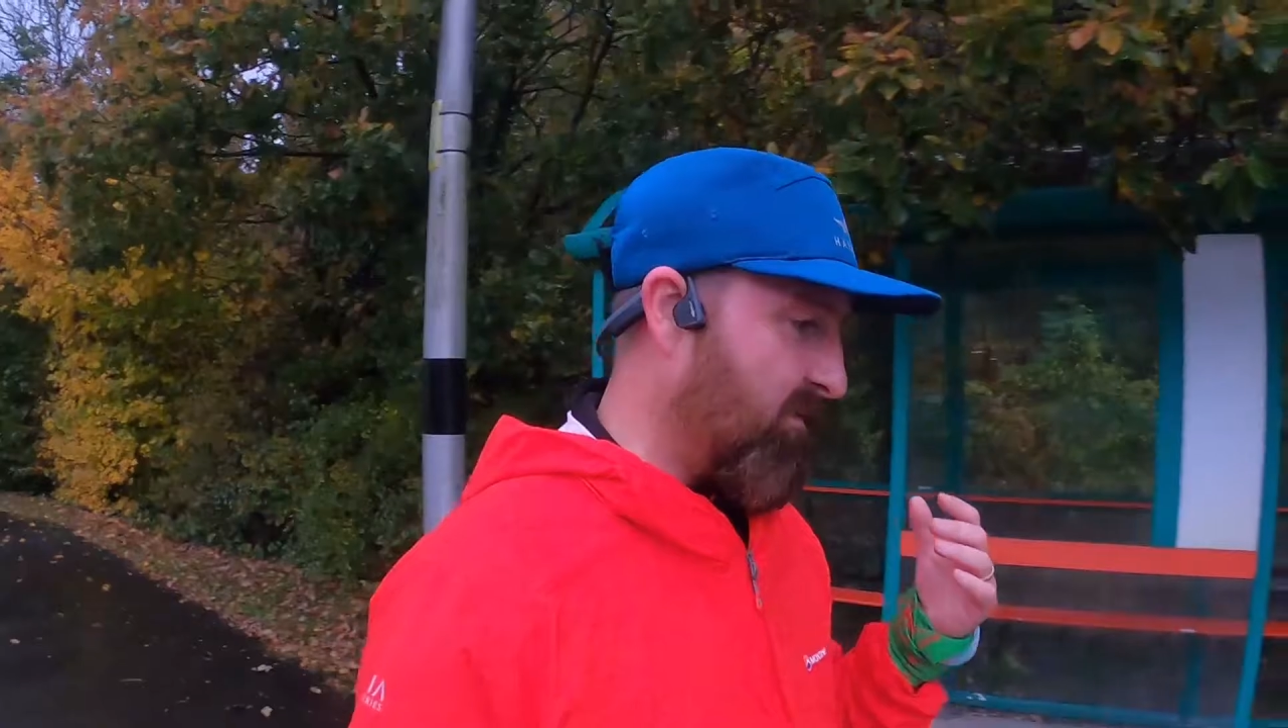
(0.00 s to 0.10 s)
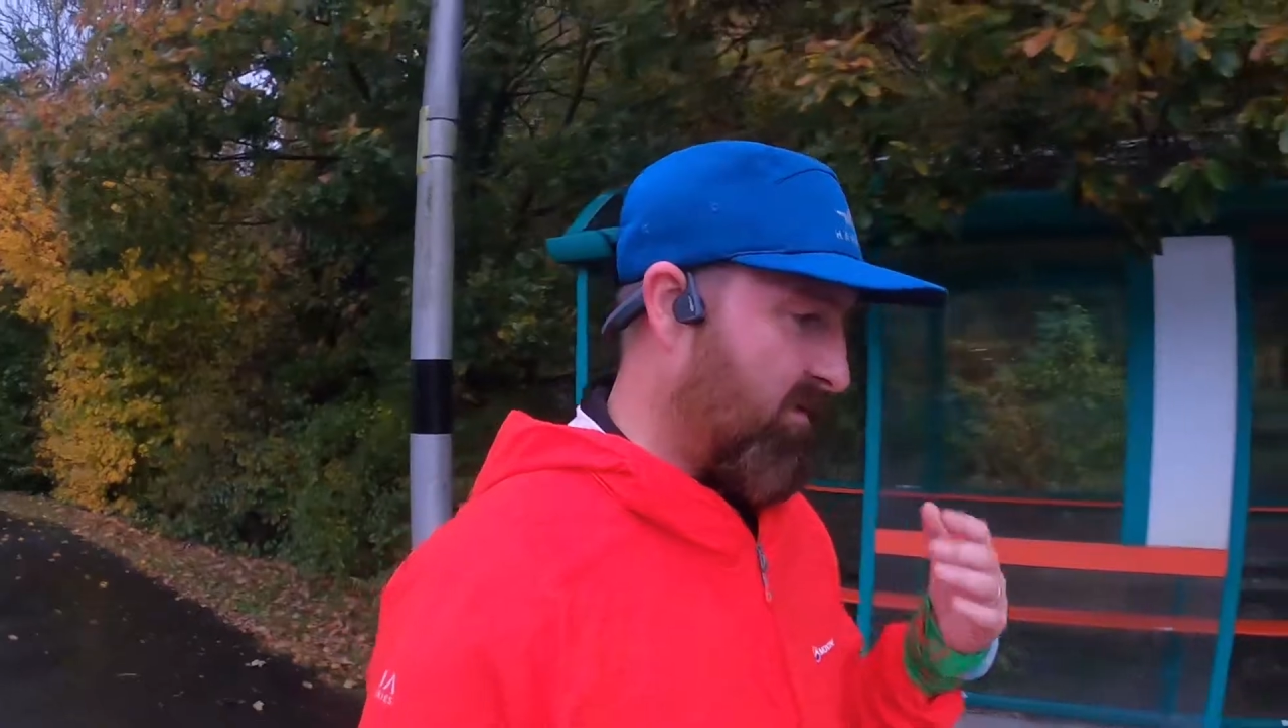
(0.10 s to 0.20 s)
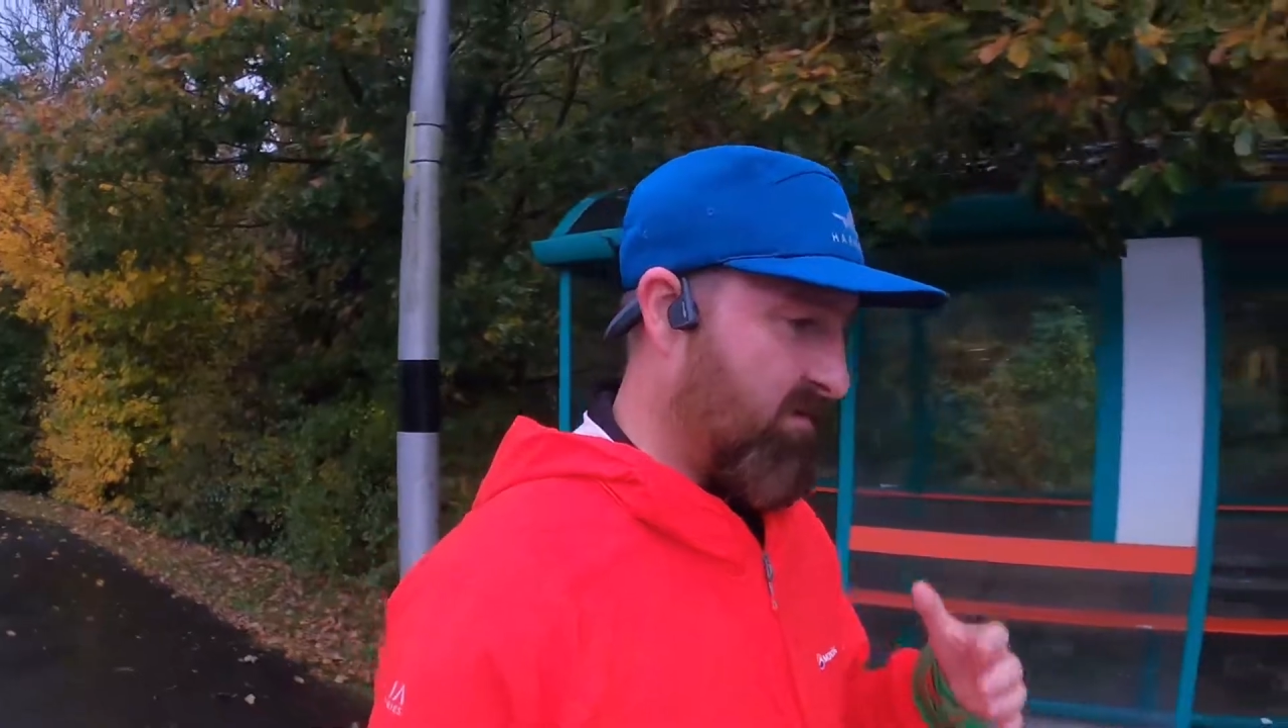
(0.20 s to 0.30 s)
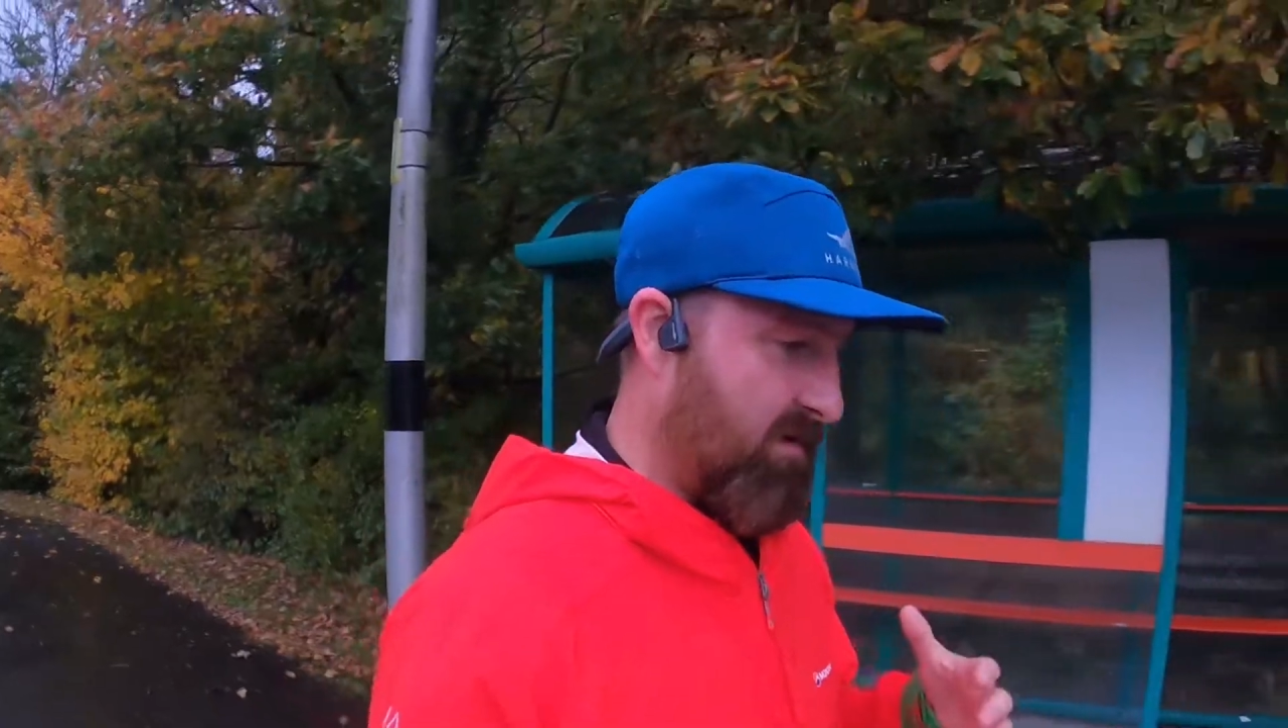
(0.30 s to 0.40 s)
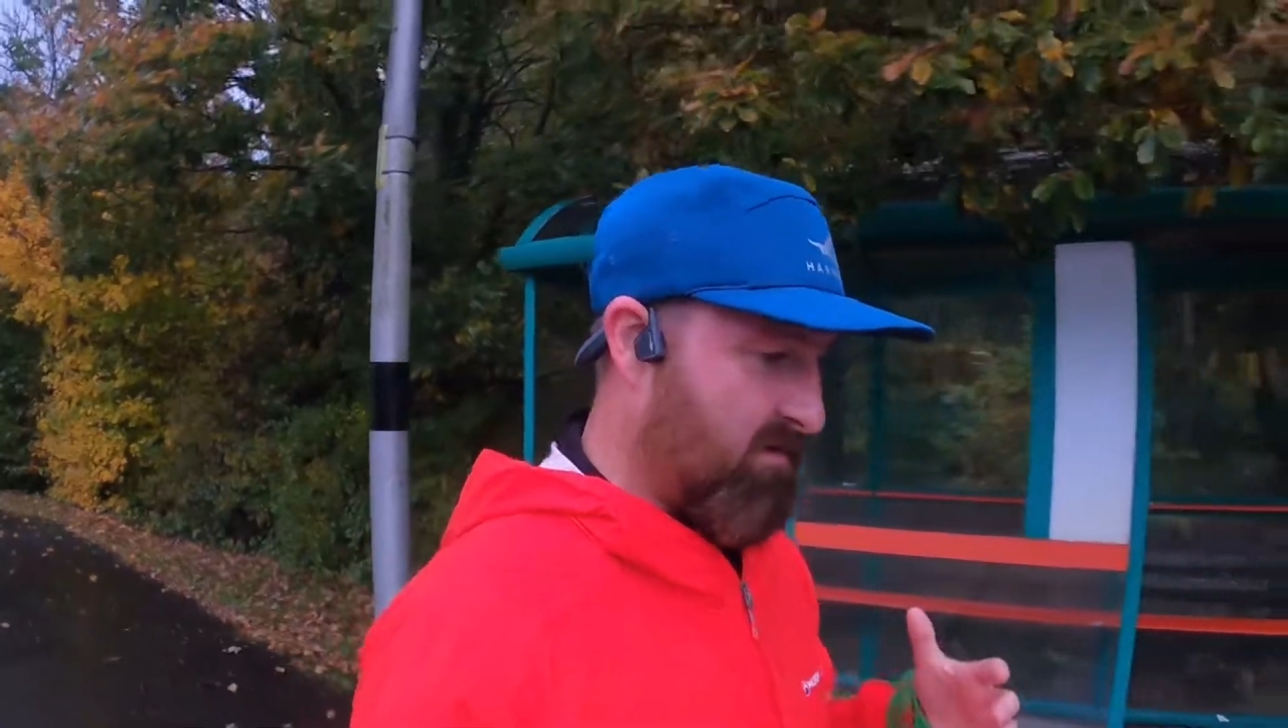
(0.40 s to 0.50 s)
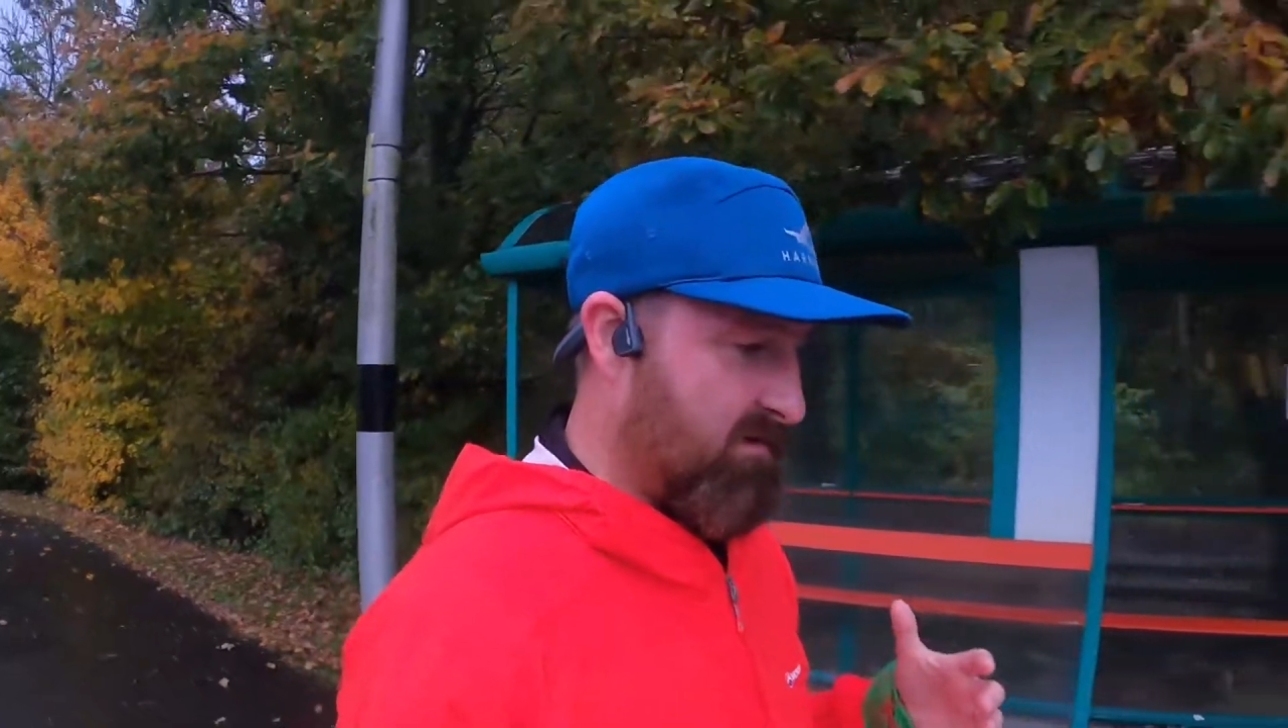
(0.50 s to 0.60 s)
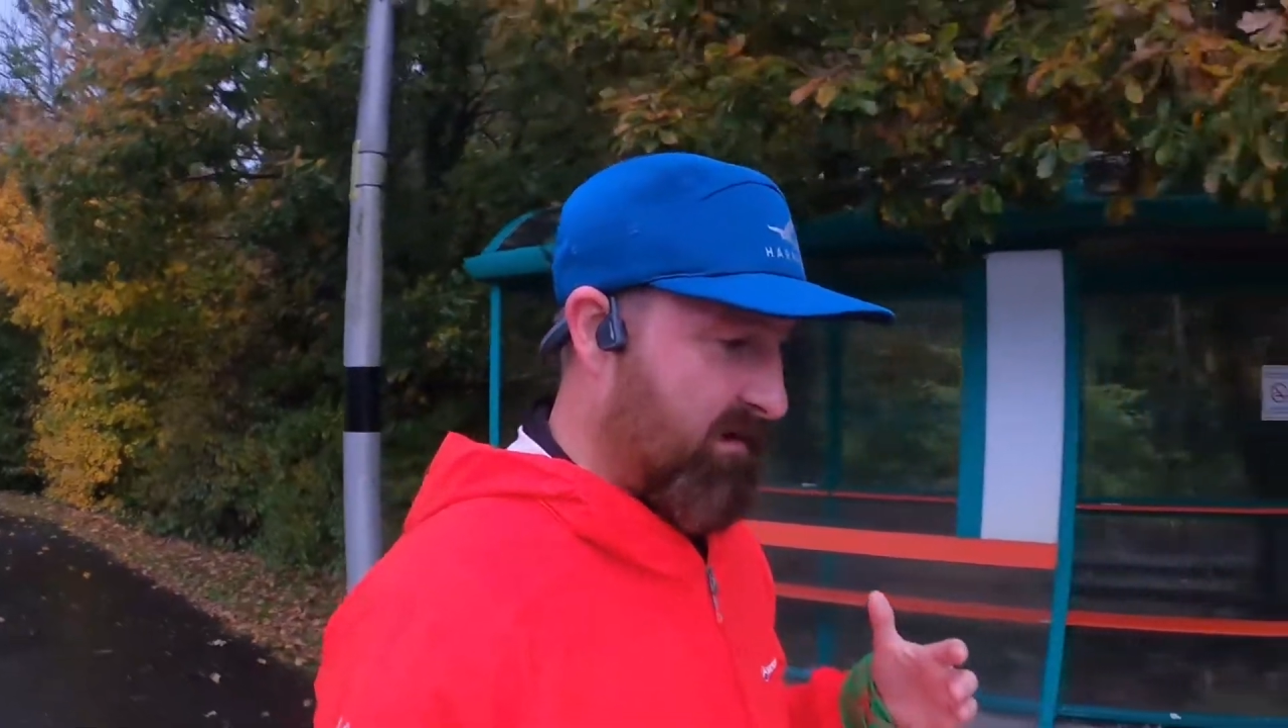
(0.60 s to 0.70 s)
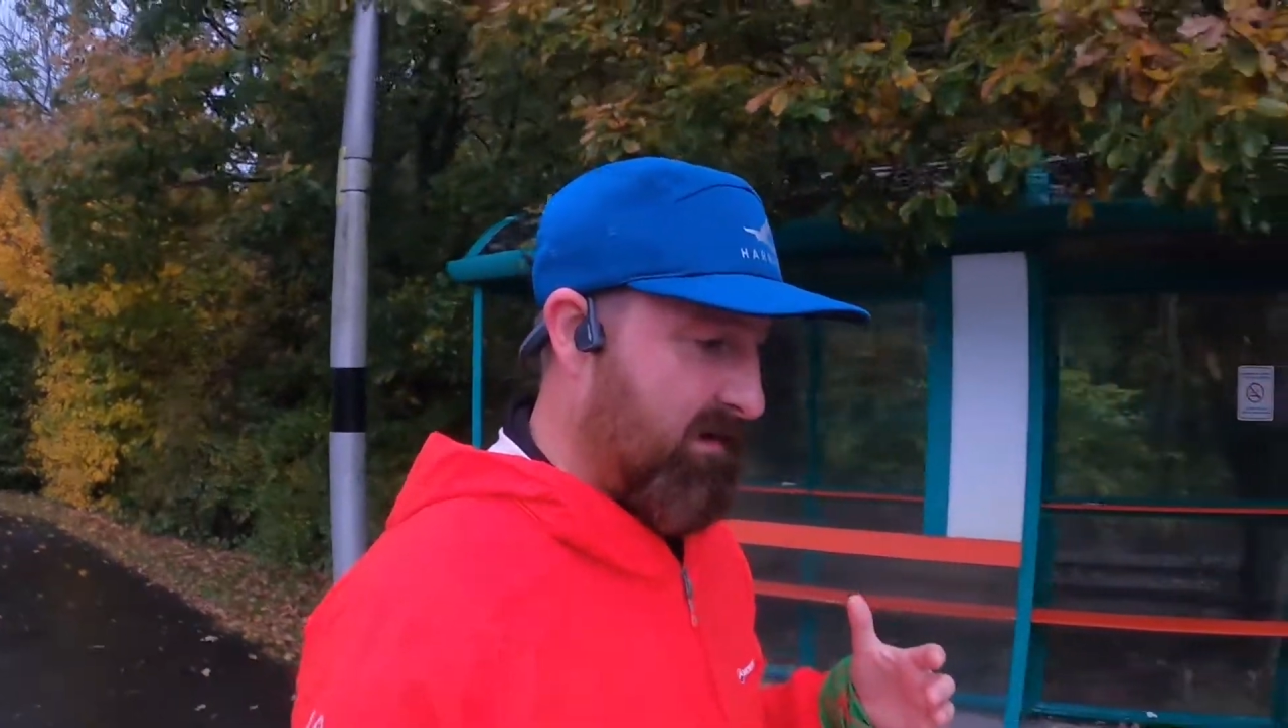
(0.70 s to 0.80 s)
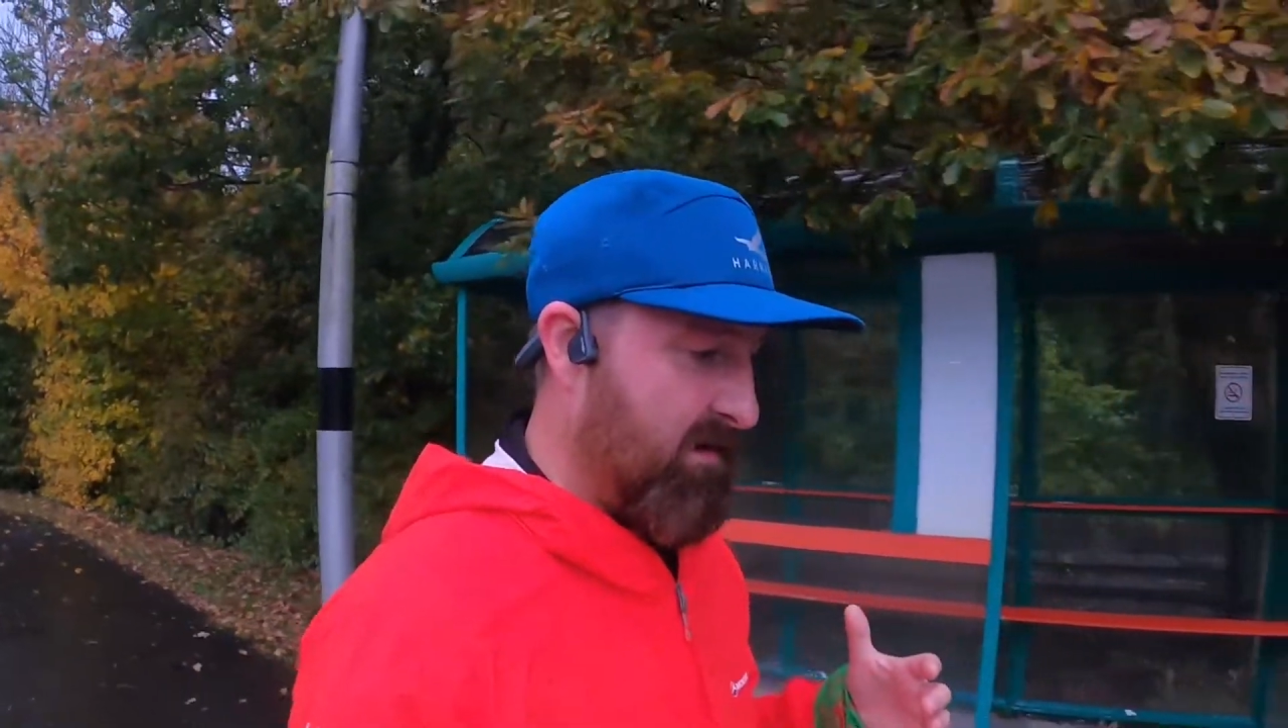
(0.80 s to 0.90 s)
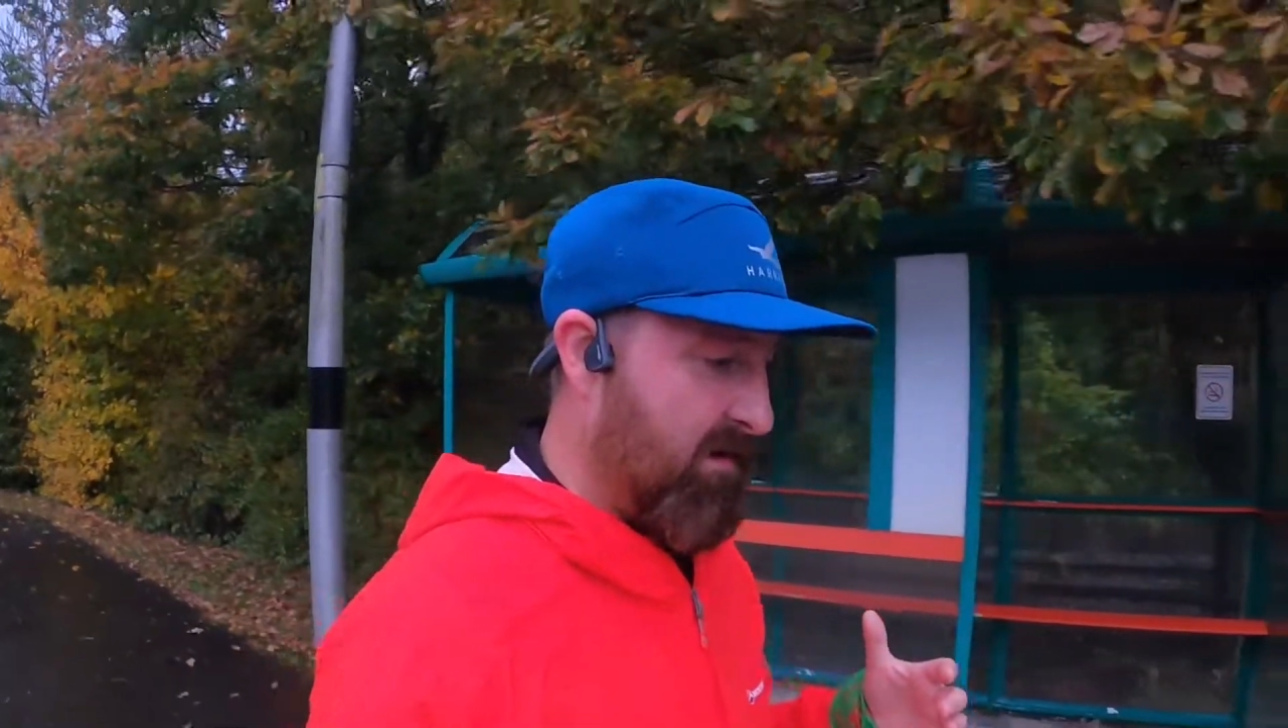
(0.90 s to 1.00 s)
I'm not a
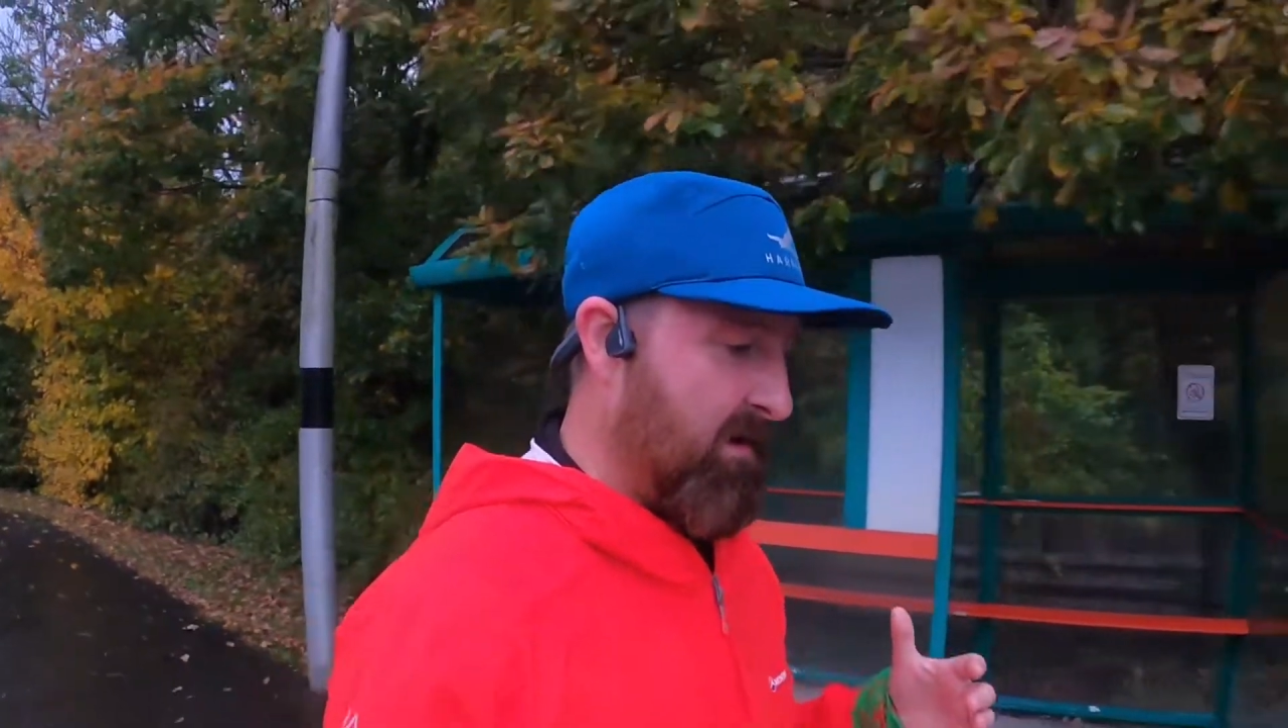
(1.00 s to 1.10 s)
doctor,